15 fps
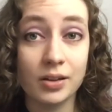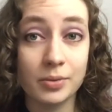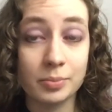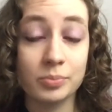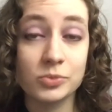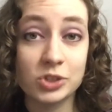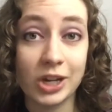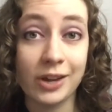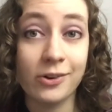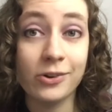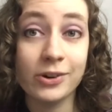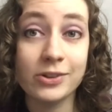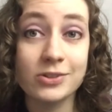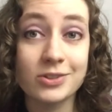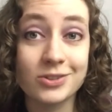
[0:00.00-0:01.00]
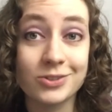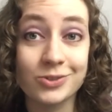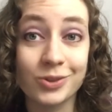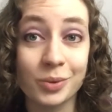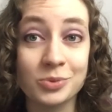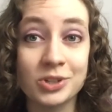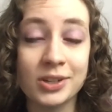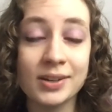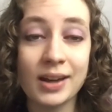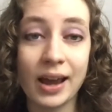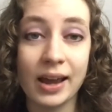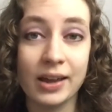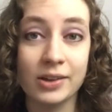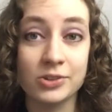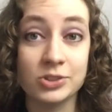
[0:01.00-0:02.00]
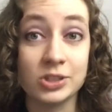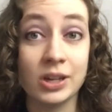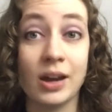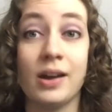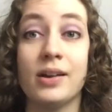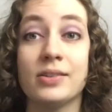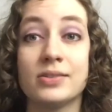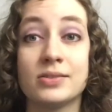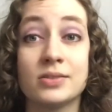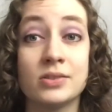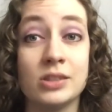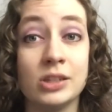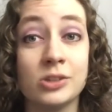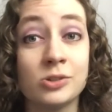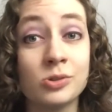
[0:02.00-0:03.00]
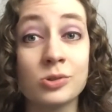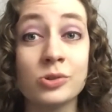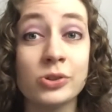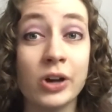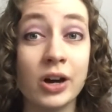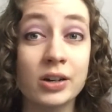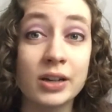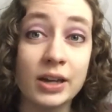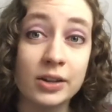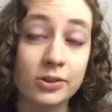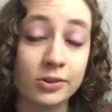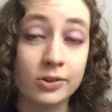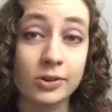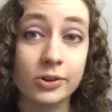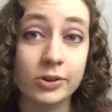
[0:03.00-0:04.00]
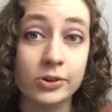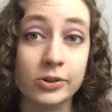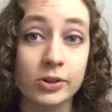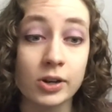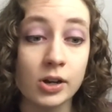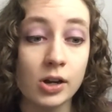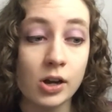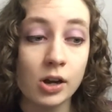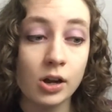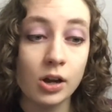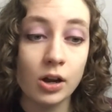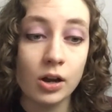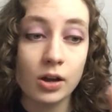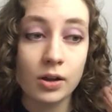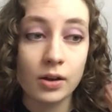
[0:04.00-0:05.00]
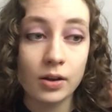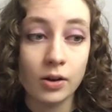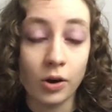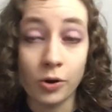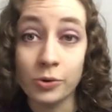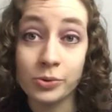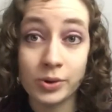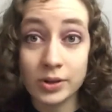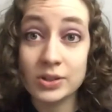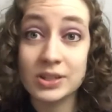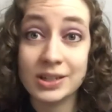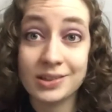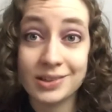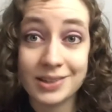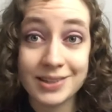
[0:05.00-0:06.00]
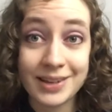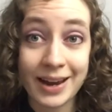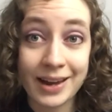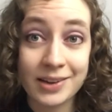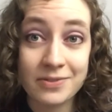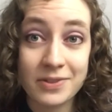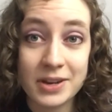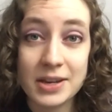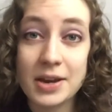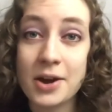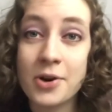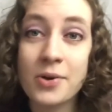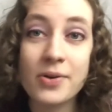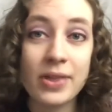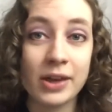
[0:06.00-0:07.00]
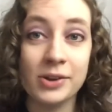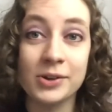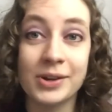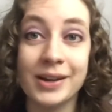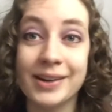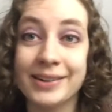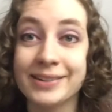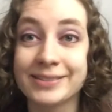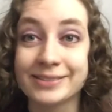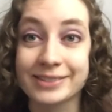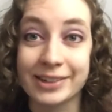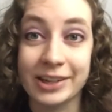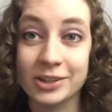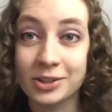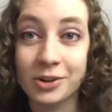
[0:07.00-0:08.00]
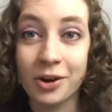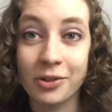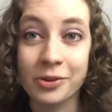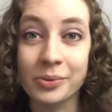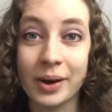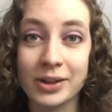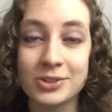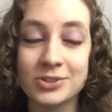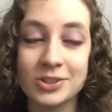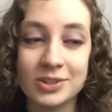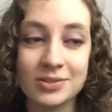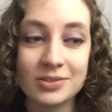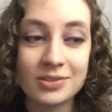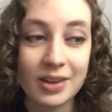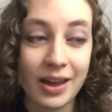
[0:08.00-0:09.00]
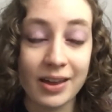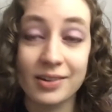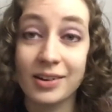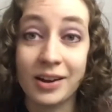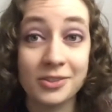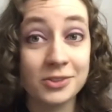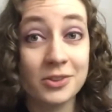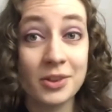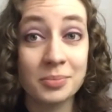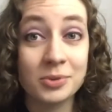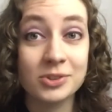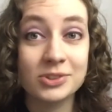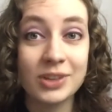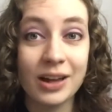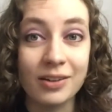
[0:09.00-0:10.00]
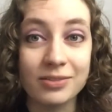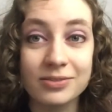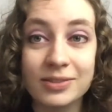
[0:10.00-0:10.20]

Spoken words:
channel in the description, and she has the Google Doc in her own D&D tag video that you can get to all the questions and answer them yourself.